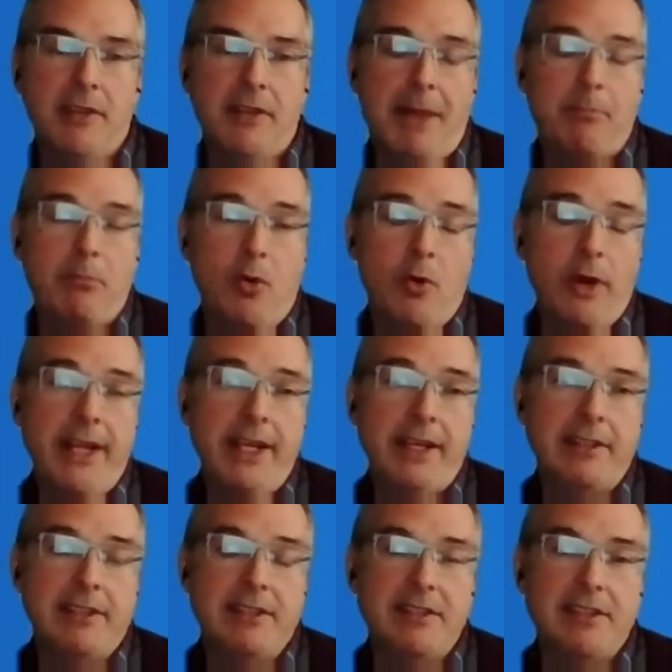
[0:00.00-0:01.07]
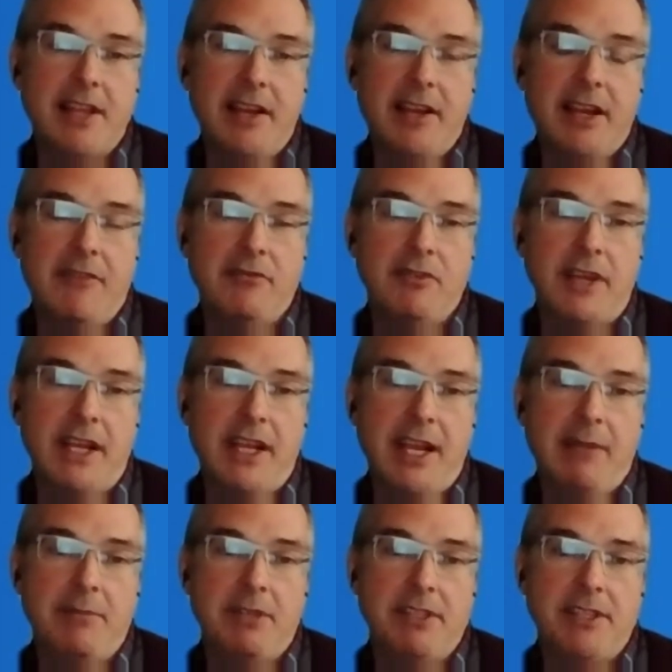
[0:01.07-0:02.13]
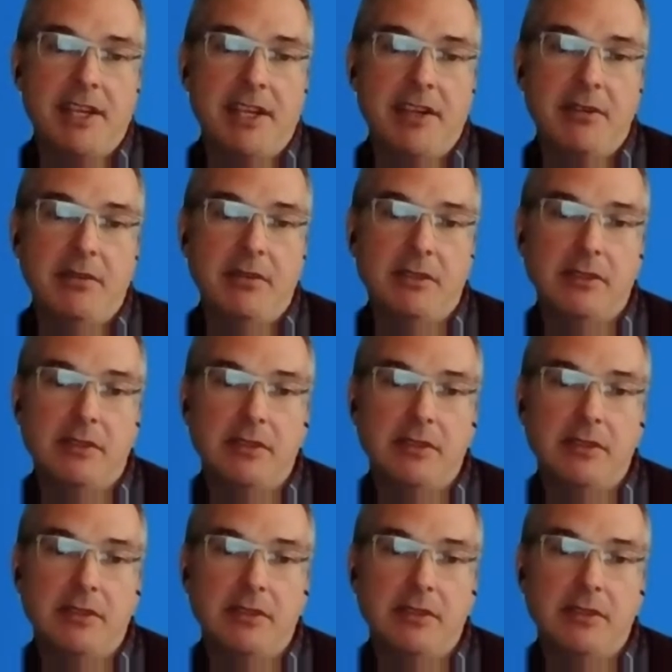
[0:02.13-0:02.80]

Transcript: that point, since after they came to see you?